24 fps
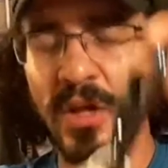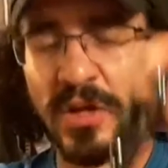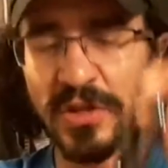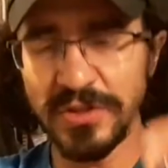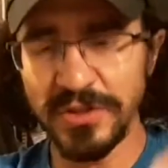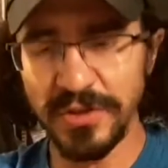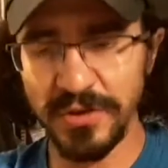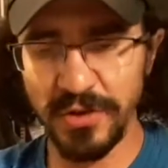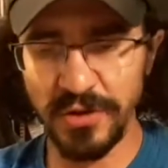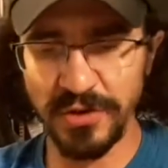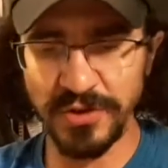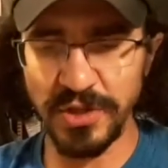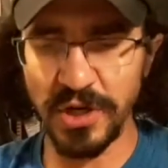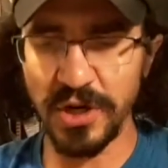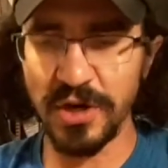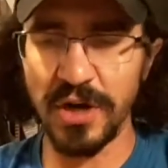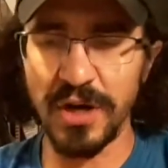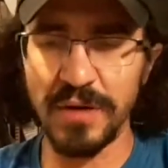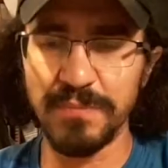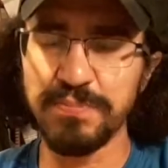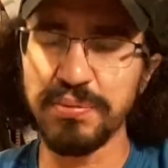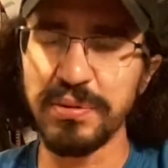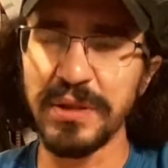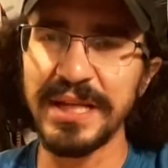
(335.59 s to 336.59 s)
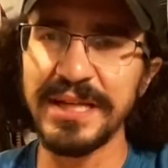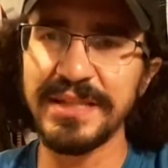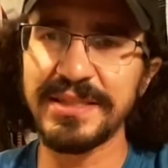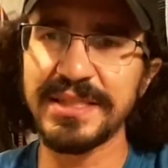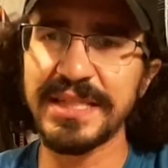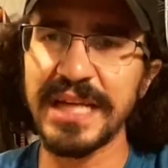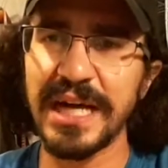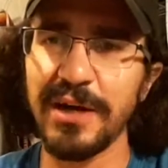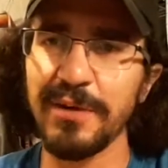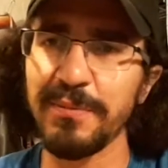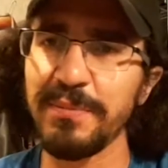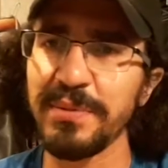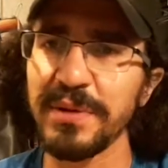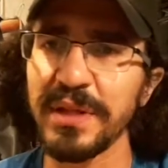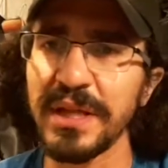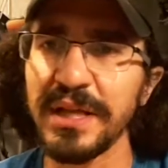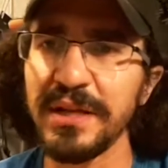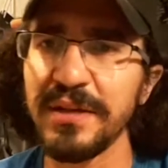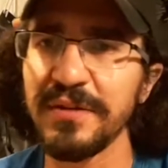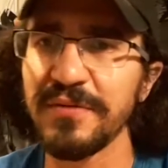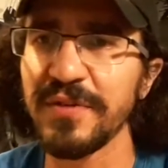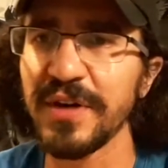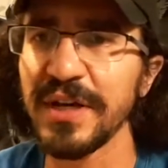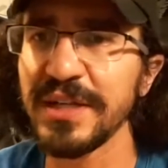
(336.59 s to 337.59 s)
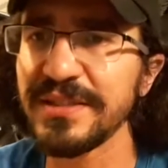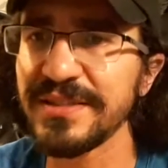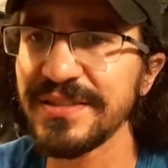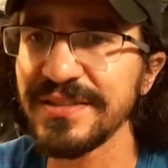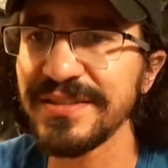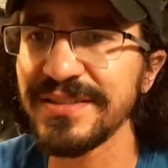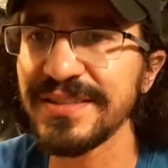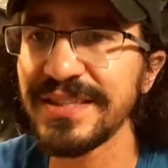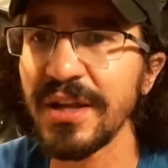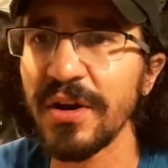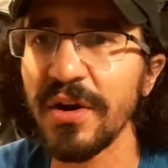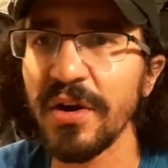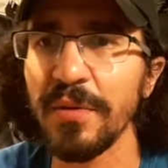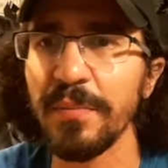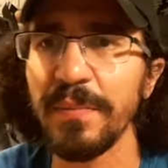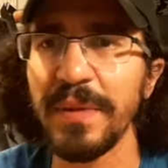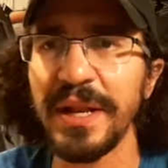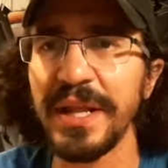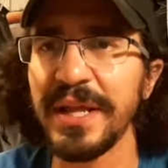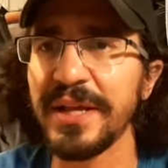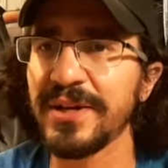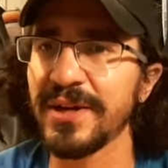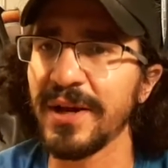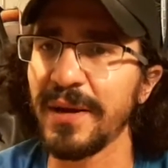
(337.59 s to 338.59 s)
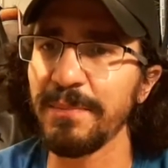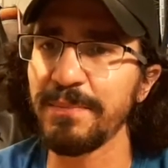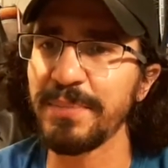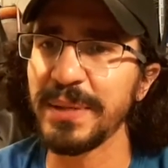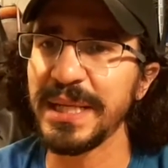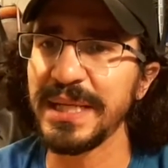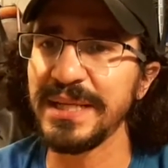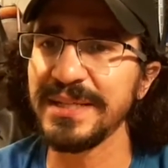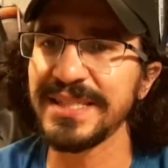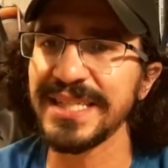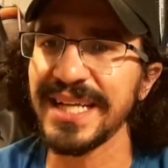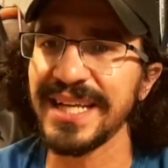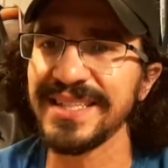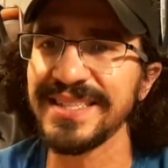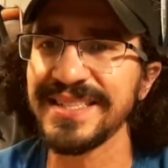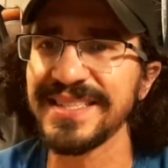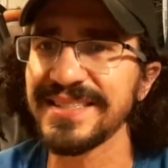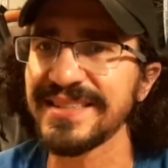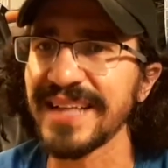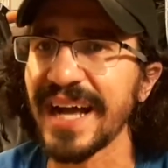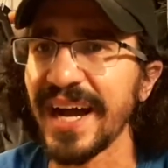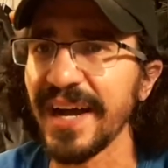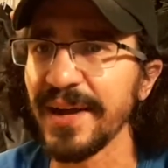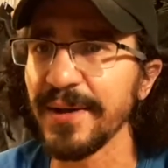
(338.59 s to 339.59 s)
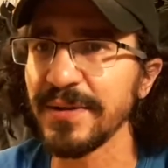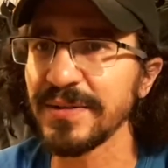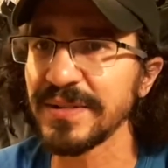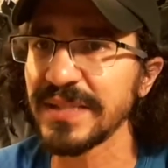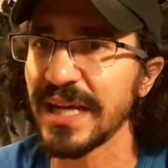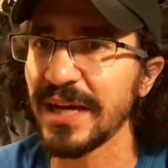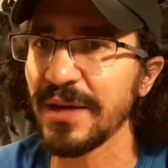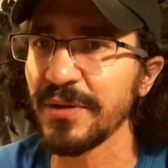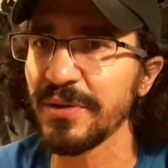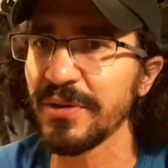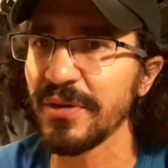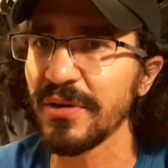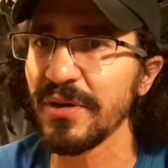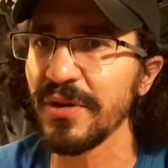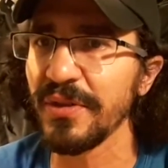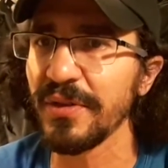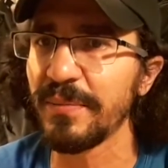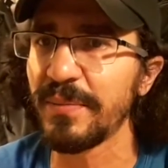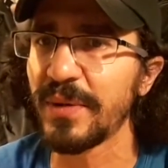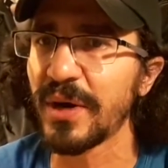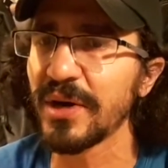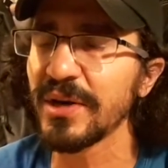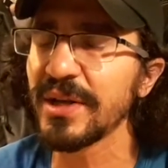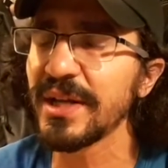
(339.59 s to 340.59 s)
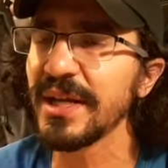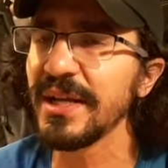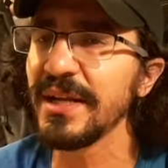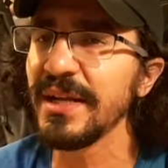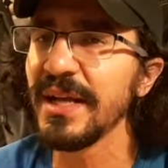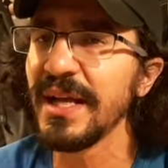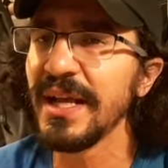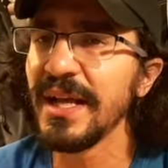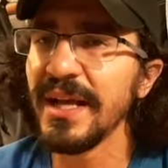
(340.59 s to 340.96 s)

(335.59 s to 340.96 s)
So those are our plate style belay devices. There are many companies and styles out there on the market.